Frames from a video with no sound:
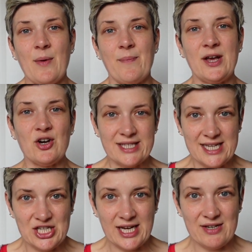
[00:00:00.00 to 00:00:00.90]
because
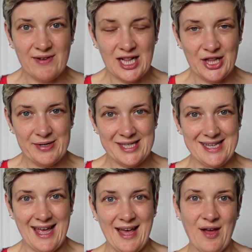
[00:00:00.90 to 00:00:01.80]
it's gender
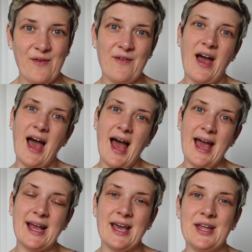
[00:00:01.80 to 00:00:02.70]
inclusive
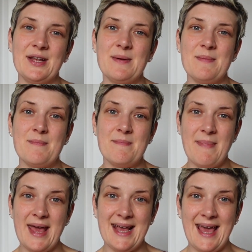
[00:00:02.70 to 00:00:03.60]
I can
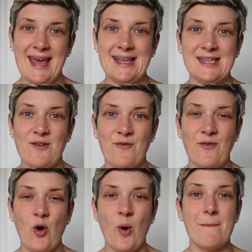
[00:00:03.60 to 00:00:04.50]
make it
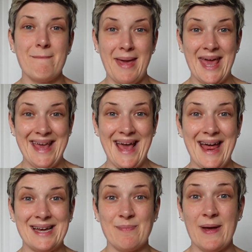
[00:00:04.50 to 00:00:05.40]
for me
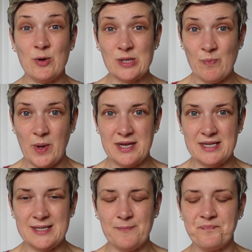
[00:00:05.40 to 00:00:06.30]
and my husband.